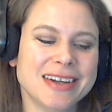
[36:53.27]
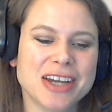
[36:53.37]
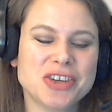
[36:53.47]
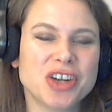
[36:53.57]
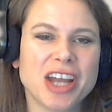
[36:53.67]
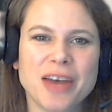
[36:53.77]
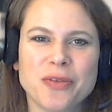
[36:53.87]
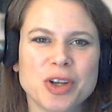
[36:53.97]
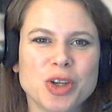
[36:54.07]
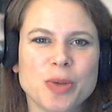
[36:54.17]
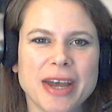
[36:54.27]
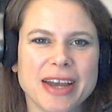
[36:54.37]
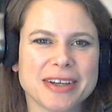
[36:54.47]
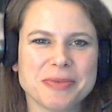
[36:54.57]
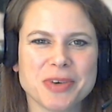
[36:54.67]
I should have written you
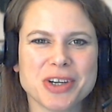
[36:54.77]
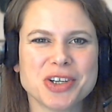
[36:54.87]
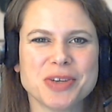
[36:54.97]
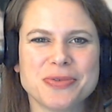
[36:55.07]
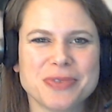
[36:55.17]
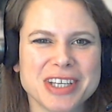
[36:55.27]
back, or I should have